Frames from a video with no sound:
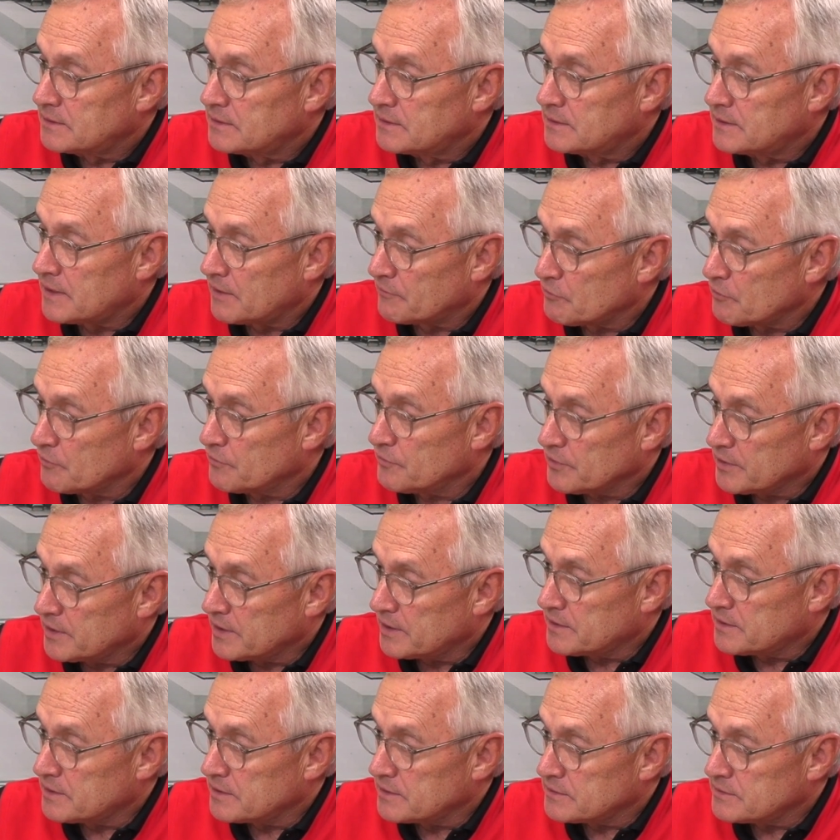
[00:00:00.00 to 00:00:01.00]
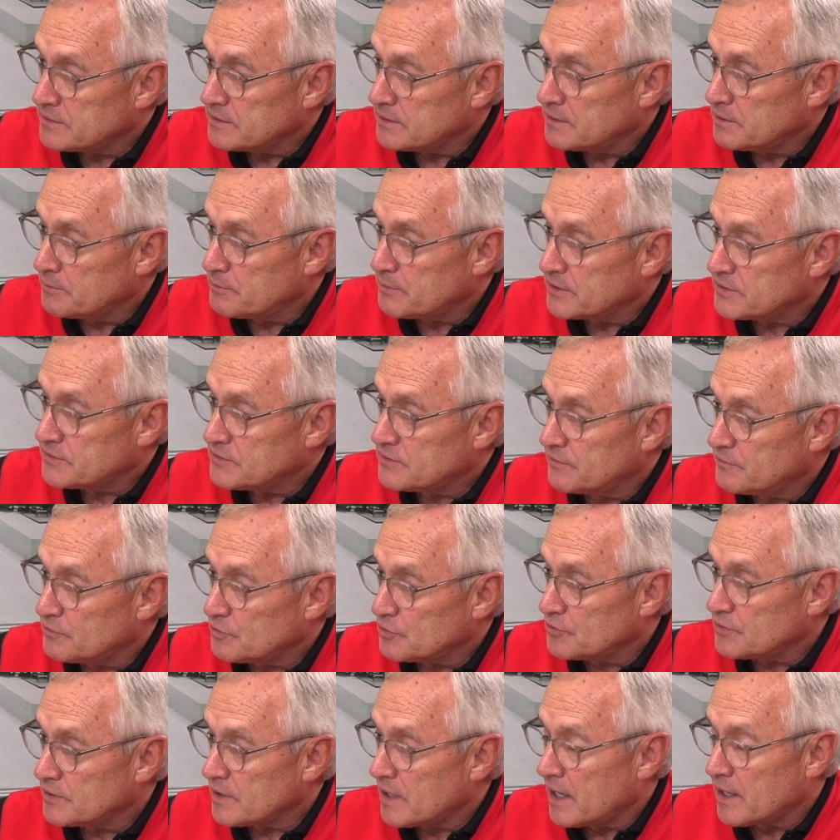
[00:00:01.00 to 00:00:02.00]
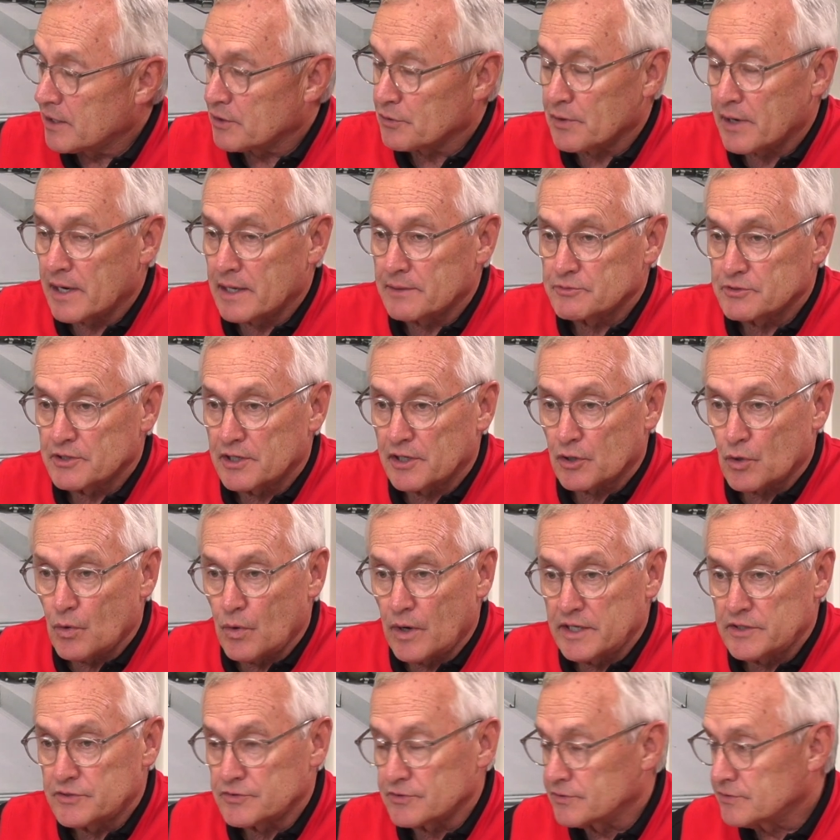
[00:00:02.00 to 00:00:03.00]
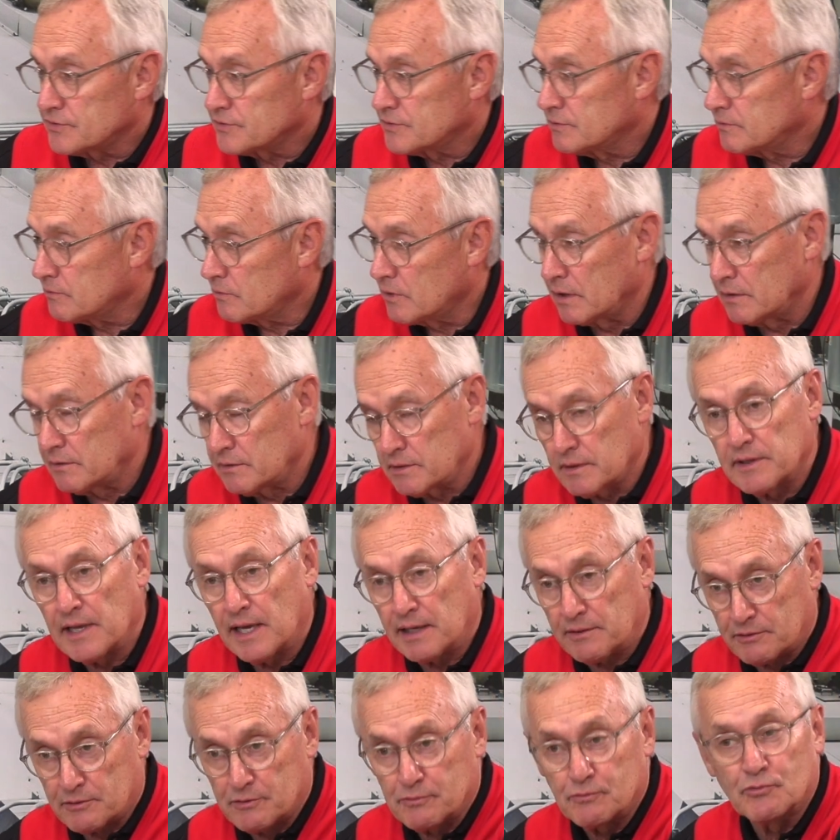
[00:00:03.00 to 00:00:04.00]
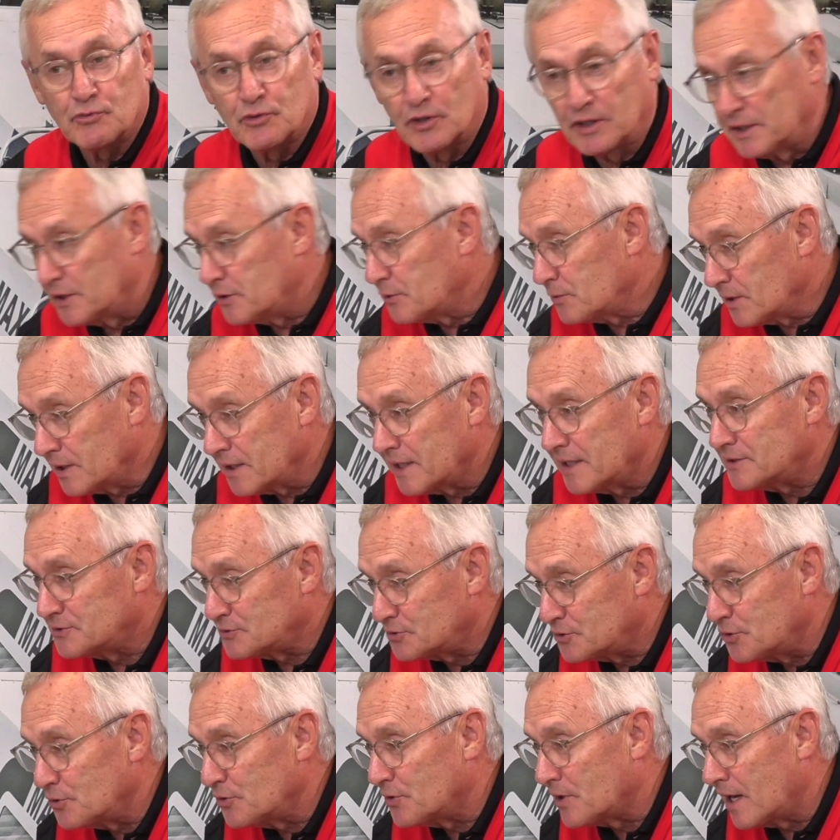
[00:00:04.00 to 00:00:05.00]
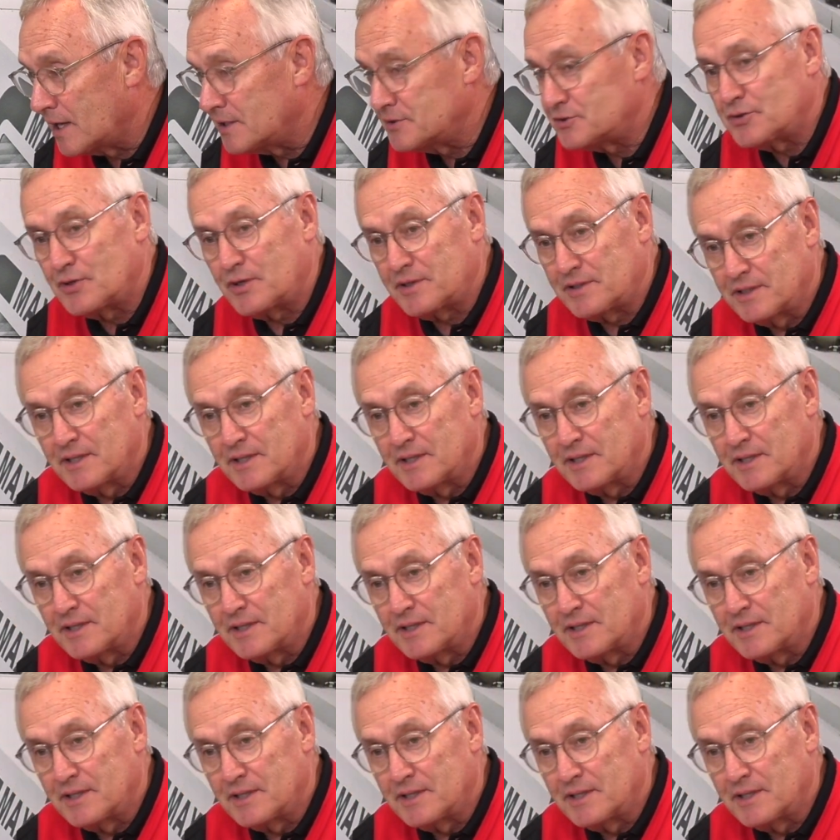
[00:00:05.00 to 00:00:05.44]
Never forget this in the midst of your diagrams and equations. Well, that really relates to you guys.